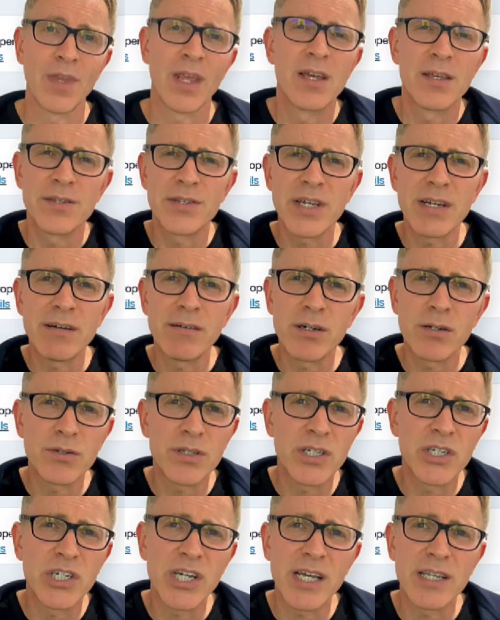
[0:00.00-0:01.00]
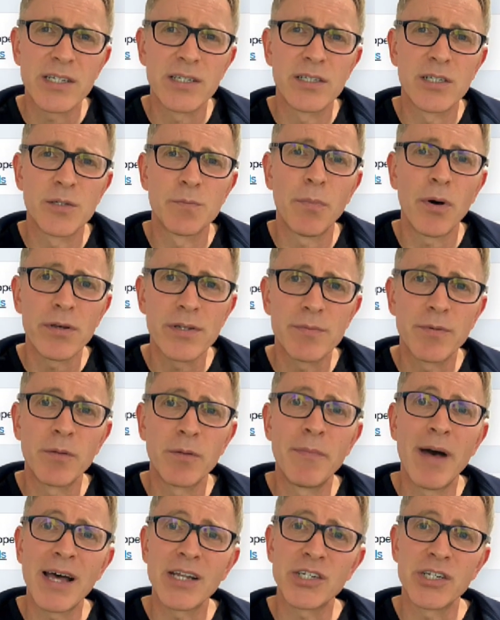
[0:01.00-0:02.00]
Xero suggests possible
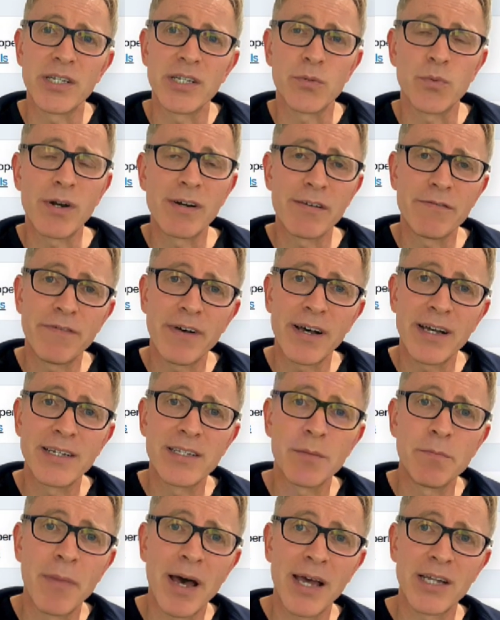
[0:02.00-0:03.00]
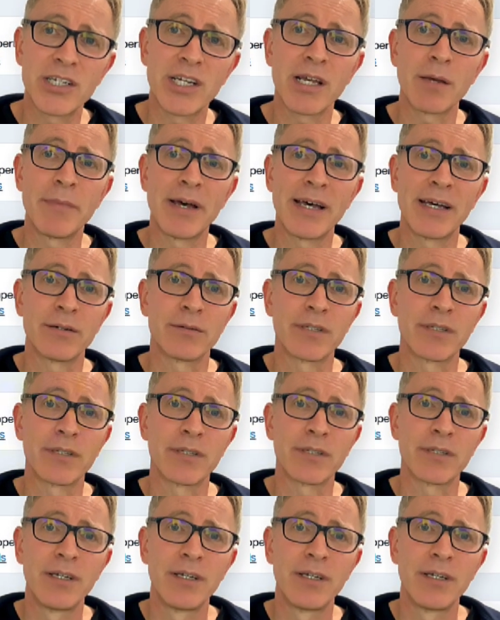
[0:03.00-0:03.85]
matches where it finds a matching amount.